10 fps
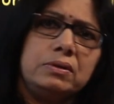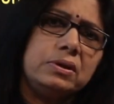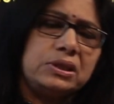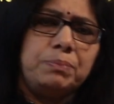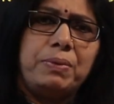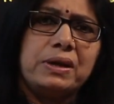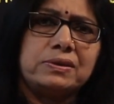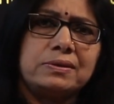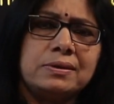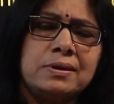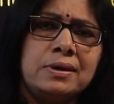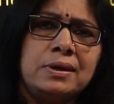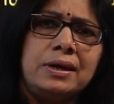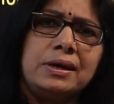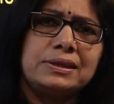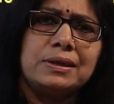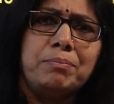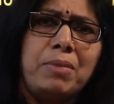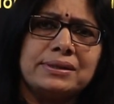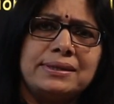The simplest is
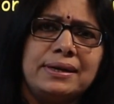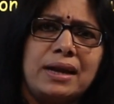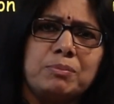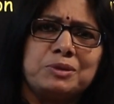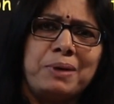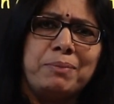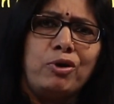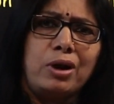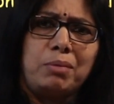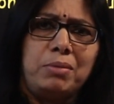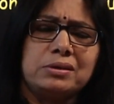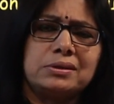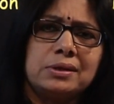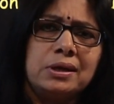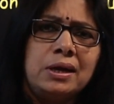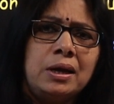mass in grams by molar mass.